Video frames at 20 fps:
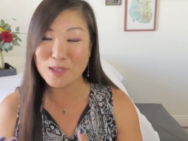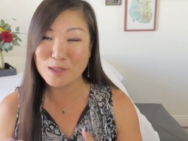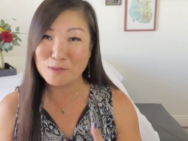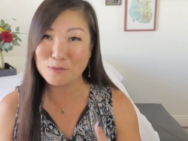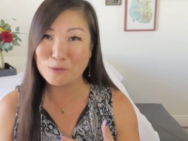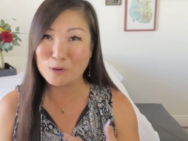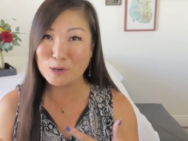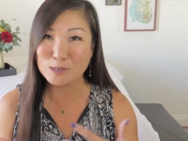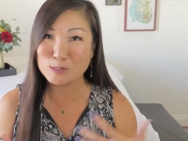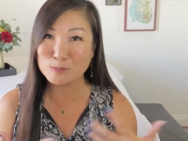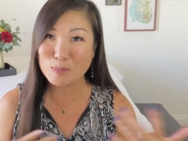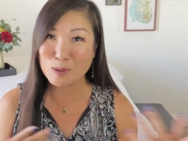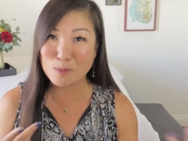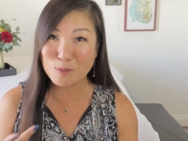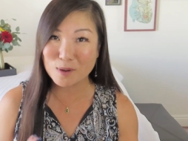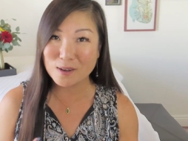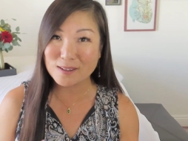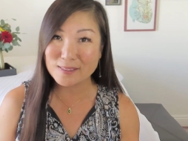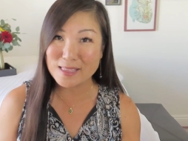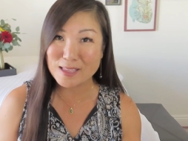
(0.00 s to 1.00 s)
and of course my
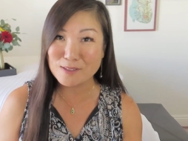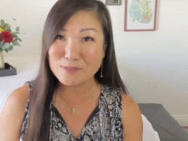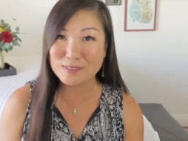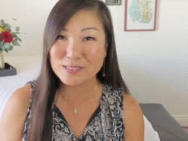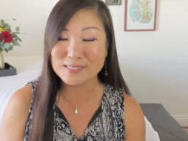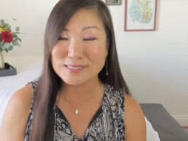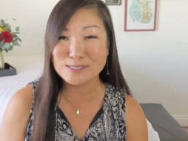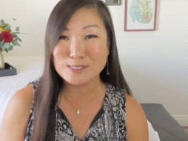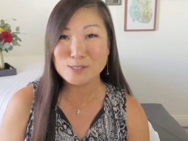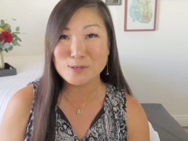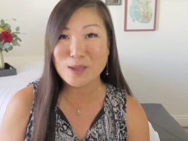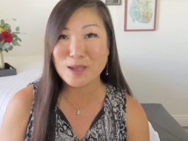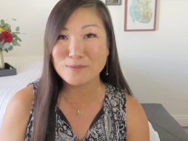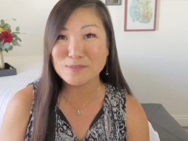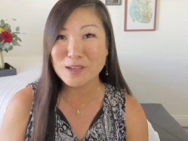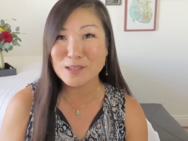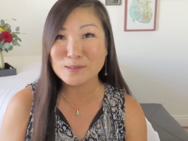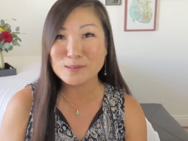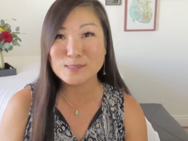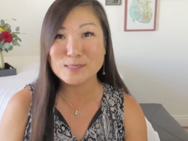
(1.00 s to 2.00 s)
work life, because I do
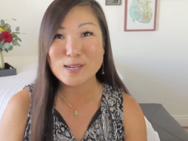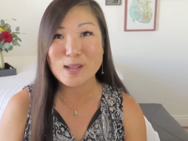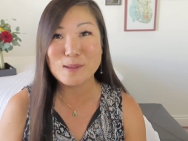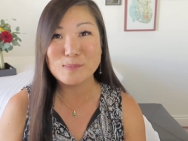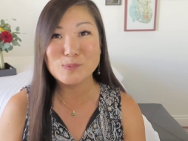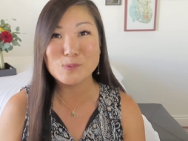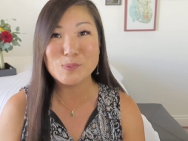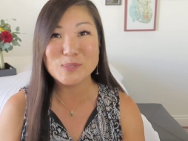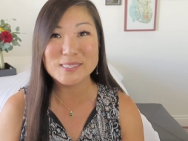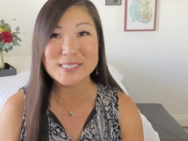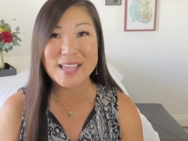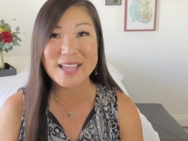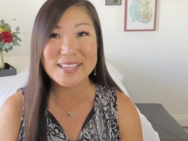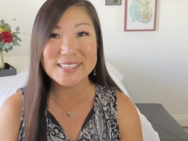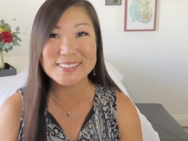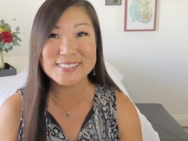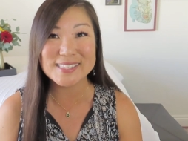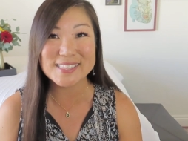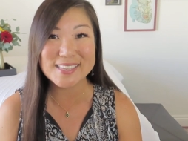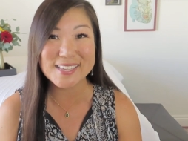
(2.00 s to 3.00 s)
have other jobs
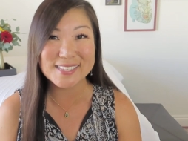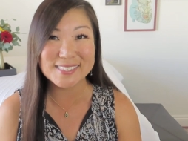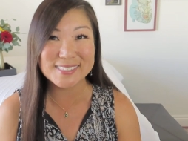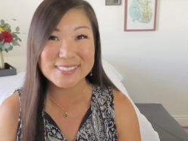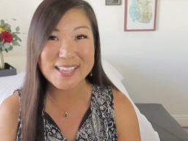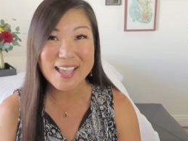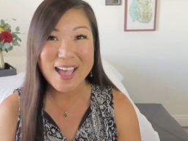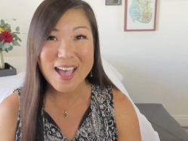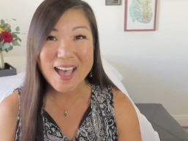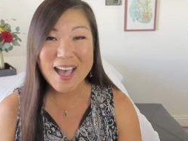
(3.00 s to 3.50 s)
besides this.